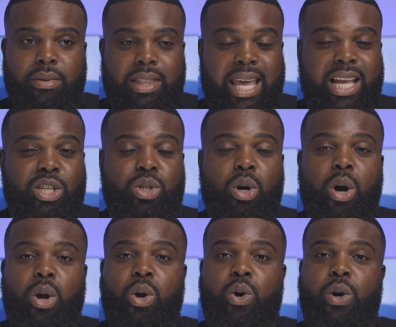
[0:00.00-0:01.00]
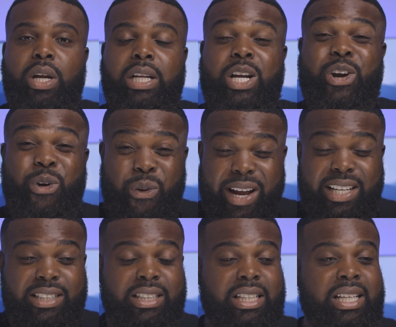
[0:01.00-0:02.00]
things are going
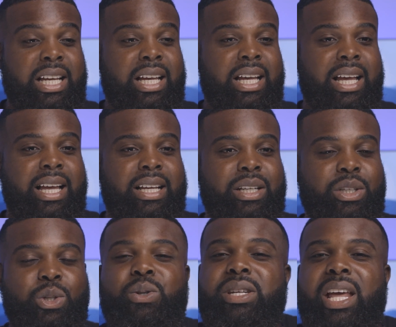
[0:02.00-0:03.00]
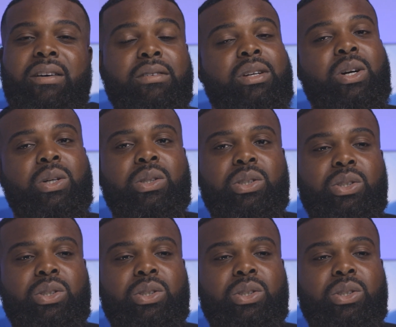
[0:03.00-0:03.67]
crazy, you never know.